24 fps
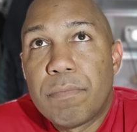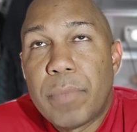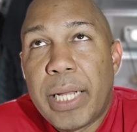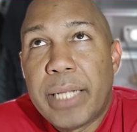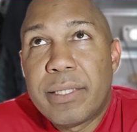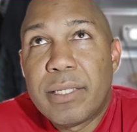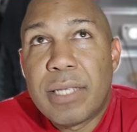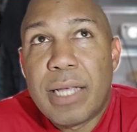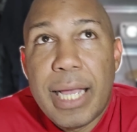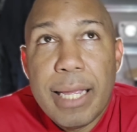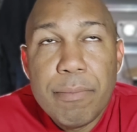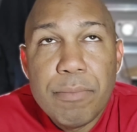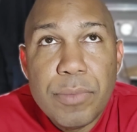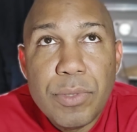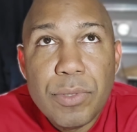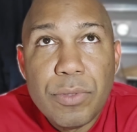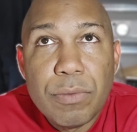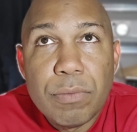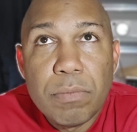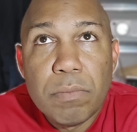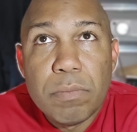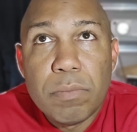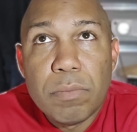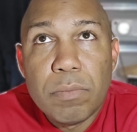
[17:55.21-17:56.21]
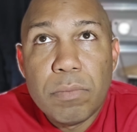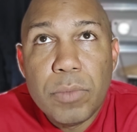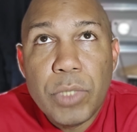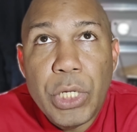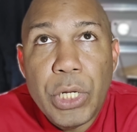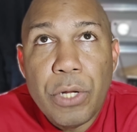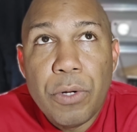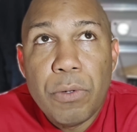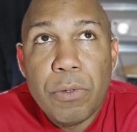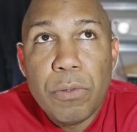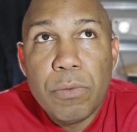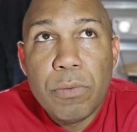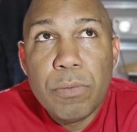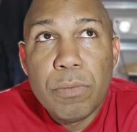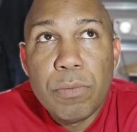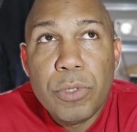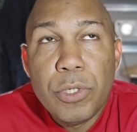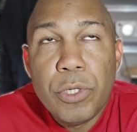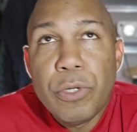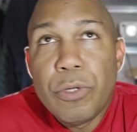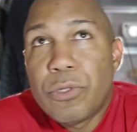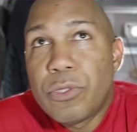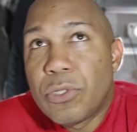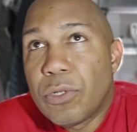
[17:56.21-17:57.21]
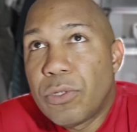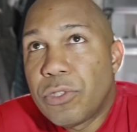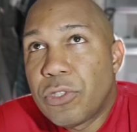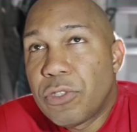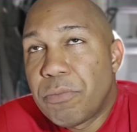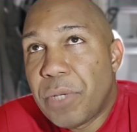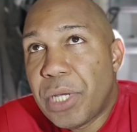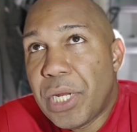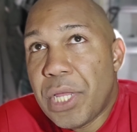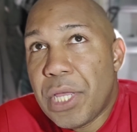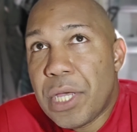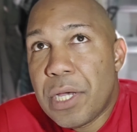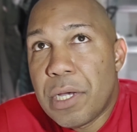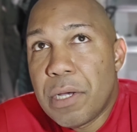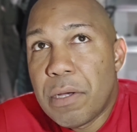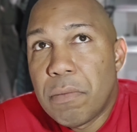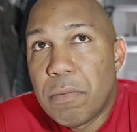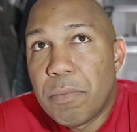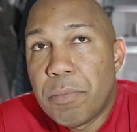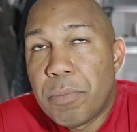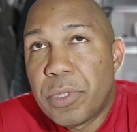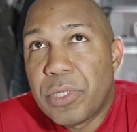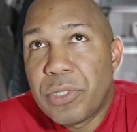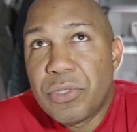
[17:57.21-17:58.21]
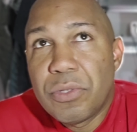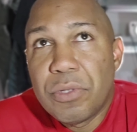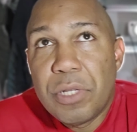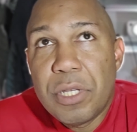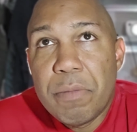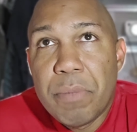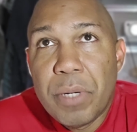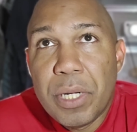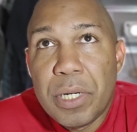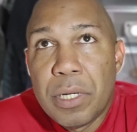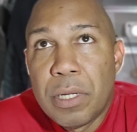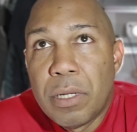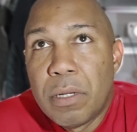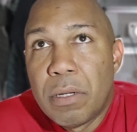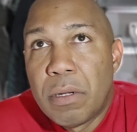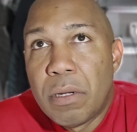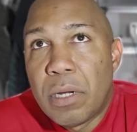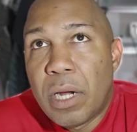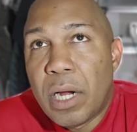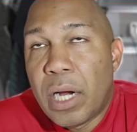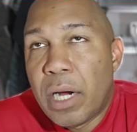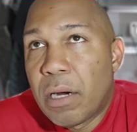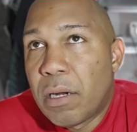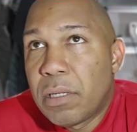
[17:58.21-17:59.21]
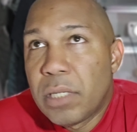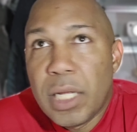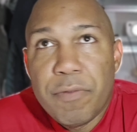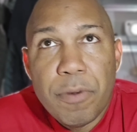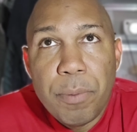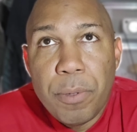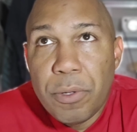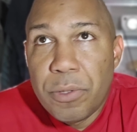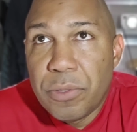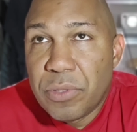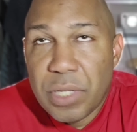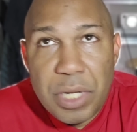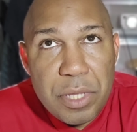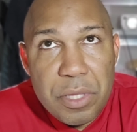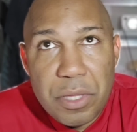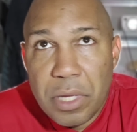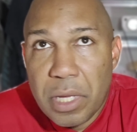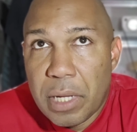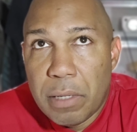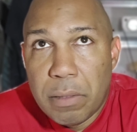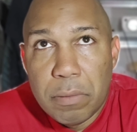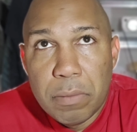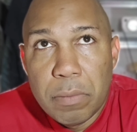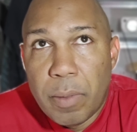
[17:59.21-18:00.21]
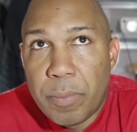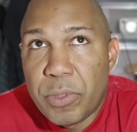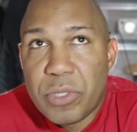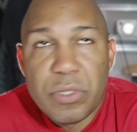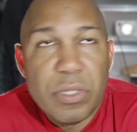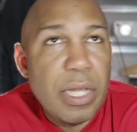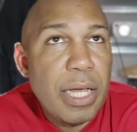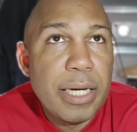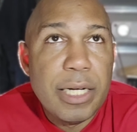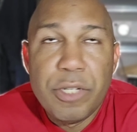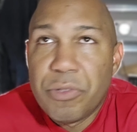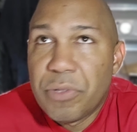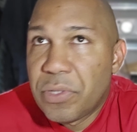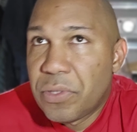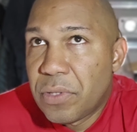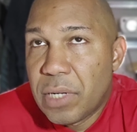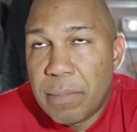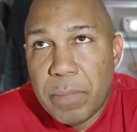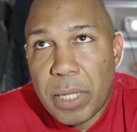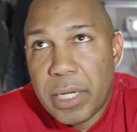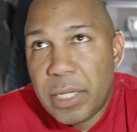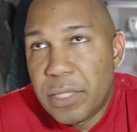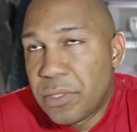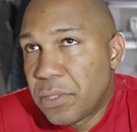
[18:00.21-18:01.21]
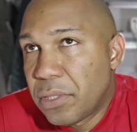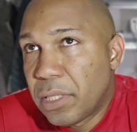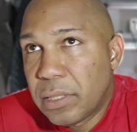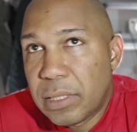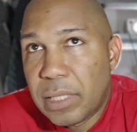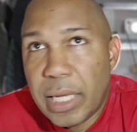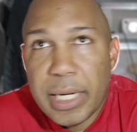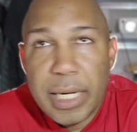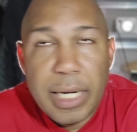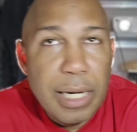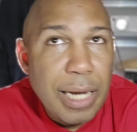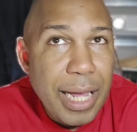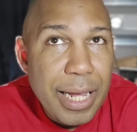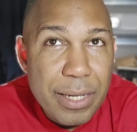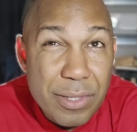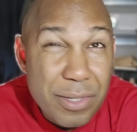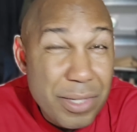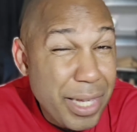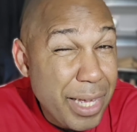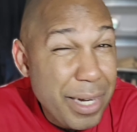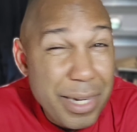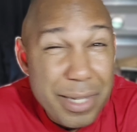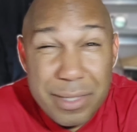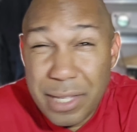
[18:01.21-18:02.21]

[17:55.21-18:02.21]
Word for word: at times, you know, used social media personally, but I hardly ever post anything. I'm just not interested. I'm not into the getting likes and getting